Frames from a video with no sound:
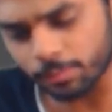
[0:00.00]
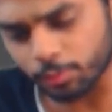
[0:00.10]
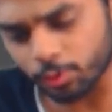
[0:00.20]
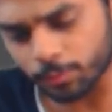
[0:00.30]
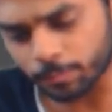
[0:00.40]

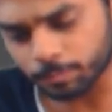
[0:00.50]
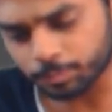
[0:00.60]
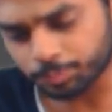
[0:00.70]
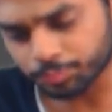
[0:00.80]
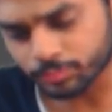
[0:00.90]
bone.
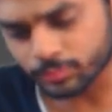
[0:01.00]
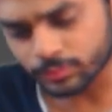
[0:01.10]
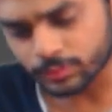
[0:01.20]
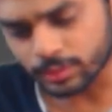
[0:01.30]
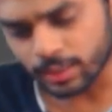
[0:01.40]

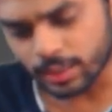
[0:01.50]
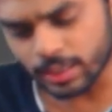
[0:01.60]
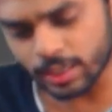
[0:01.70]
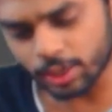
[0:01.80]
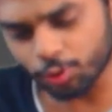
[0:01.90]

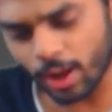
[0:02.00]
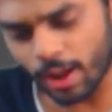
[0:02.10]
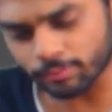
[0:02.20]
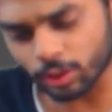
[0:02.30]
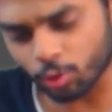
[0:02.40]
Here you
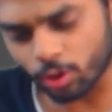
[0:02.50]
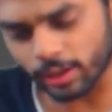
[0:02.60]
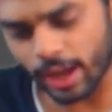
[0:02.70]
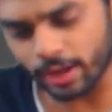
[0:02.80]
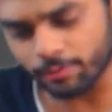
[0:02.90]
have the
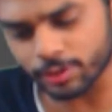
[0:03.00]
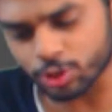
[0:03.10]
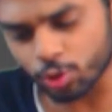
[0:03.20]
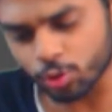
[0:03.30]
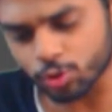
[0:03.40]
condyle
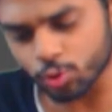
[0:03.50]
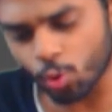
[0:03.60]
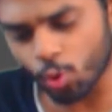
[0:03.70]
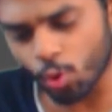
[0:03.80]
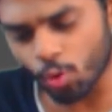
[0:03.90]
which looks
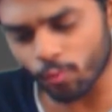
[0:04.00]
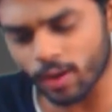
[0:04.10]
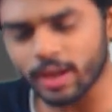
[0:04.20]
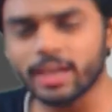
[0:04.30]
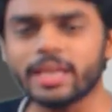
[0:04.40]

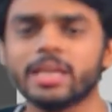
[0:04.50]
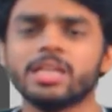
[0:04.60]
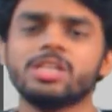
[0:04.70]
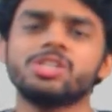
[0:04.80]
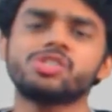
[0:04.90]
oval
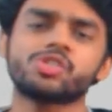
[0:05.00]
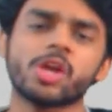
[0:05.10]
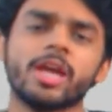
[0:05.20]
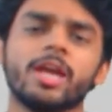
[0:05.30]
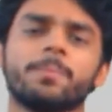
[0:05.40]
in
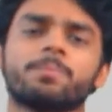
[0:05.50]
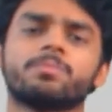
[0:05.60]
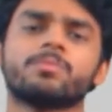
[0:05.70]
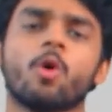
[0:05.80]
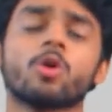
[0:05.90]
shape.
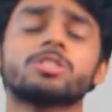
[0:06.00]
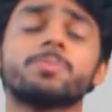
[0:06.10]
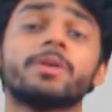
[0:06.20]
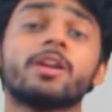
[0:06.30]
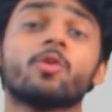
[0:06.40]

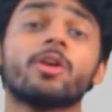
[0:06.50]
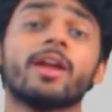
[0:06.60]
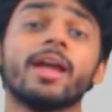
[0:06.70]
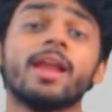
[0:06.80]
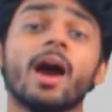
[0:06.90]
Occipital
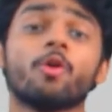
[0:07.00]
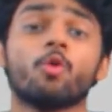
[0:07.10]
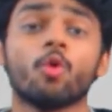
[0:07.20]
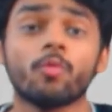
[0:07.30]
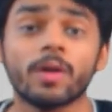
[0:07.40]
condyle are
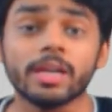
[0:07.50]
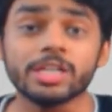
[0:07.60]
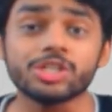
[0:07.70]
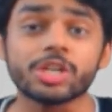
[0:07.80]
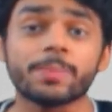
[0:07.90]
oval
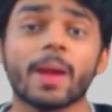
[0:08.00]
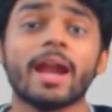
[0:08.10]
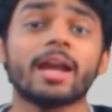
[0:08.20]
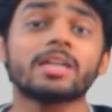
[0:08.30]
in shape and